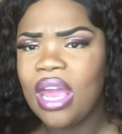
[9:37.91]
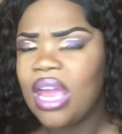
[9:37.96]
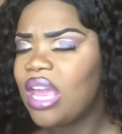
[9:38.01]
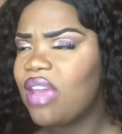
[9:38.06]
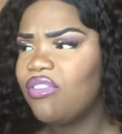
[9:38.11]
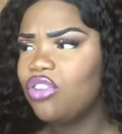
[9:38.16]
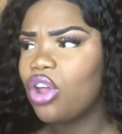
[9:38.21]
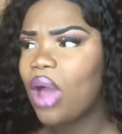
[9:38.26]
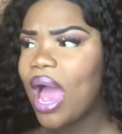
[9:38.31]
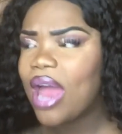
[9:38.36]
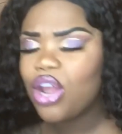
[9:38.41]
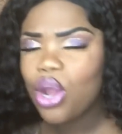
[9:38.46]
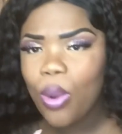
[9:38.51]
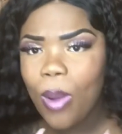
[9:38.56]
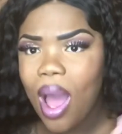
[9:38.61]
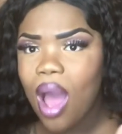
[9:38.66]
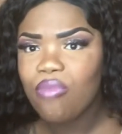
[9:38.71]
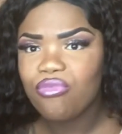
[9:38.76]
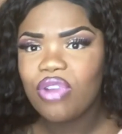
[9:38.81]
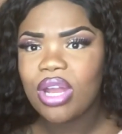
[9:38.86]
Even though I know
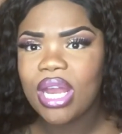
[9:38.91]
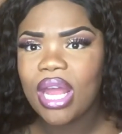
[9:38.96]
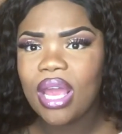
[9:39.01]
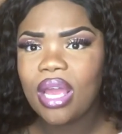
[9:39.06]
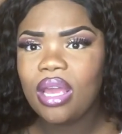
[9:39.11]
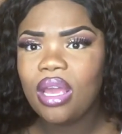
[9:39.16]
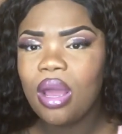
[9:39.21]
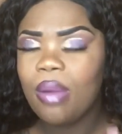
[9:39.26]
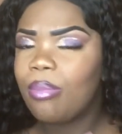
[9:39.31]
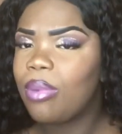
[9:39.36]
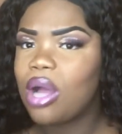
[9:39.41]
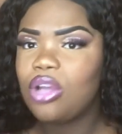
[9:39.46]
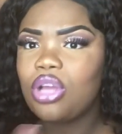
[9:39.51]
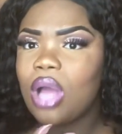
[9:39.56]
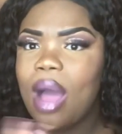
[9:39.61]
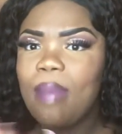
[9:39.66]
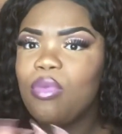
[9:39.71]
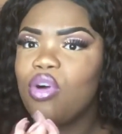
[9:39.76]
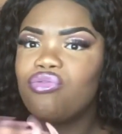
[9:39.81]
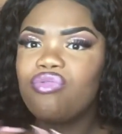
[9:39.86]
I'm Renee, but
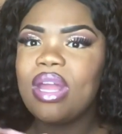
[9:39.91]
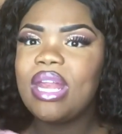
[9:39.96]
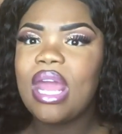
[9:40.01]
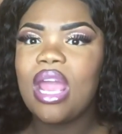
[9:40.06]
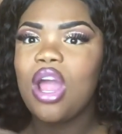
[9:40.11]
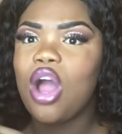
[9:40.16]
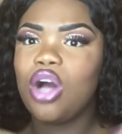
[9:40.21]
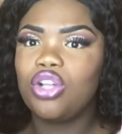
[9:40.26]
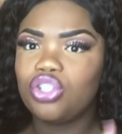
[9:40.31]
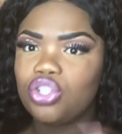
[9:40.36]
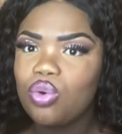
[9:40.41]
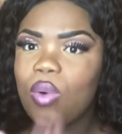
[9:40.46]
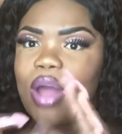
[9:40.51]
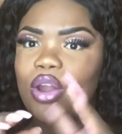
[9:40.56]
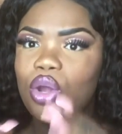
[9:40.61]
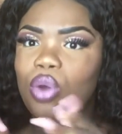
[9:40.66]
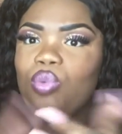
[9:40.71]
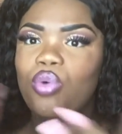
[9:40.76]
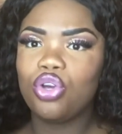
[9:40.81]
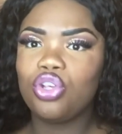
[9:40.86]
I'm not Renee until I
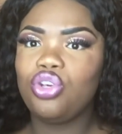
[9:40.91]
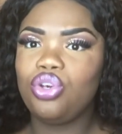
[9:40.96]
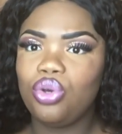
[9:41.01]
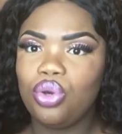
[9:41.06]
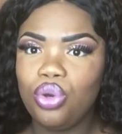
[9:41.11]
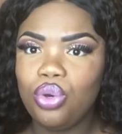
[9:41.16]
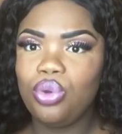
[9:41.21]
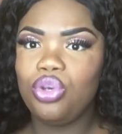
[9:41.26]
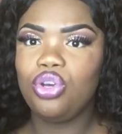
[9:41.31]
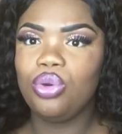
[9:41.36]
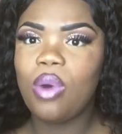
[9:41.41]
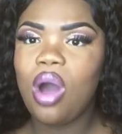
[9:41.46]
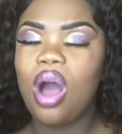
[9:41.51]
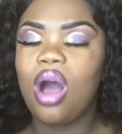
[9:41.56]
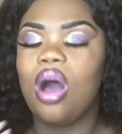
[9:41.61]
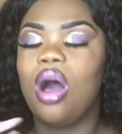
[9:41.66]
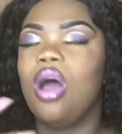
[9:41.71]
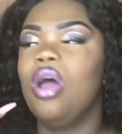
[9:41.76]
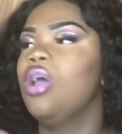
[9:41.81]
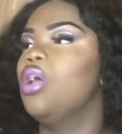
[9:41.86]
know who you
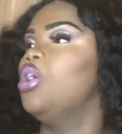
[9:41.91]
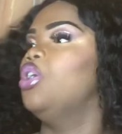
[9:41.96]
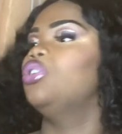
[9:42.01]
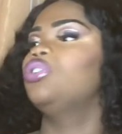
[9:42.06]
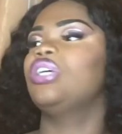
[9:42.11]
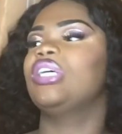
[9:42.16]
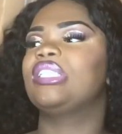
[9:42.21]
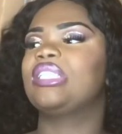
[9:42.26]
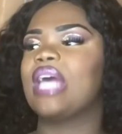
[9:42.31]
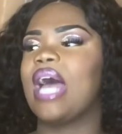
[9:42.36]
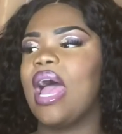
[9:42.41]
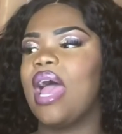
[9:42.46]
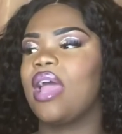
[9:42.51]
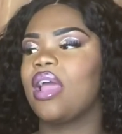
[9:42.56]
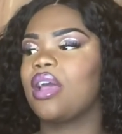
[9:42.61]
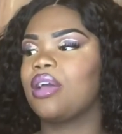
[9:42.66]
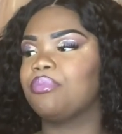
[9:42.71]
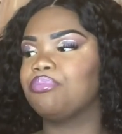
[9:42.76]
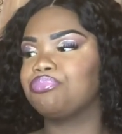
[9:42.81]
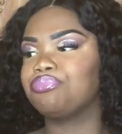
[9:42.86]
are. So it's like,